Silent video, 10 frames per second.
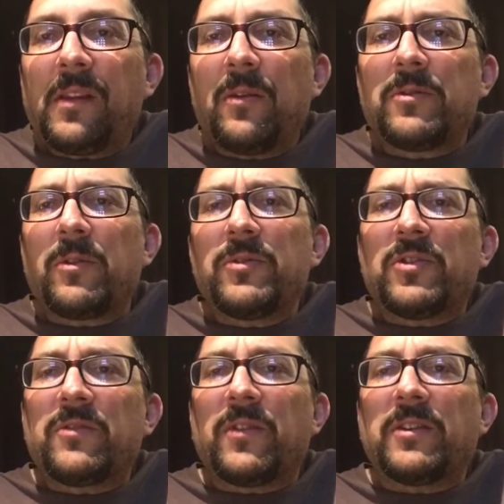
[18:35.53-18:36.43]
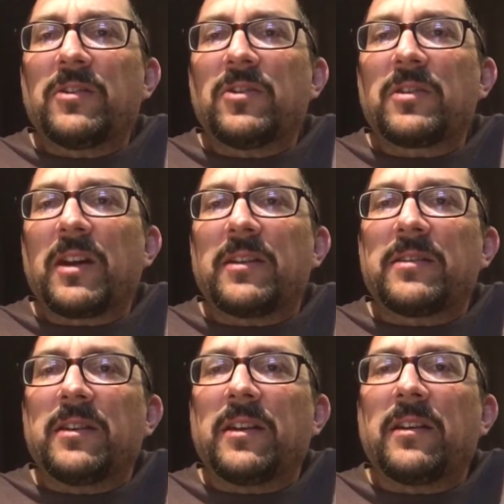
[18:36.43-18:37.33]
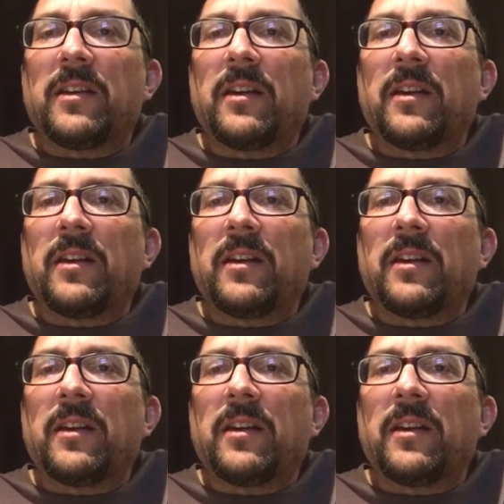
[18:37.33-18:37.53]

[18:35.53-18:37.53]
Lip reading: It was always just fun to just kind of sneak in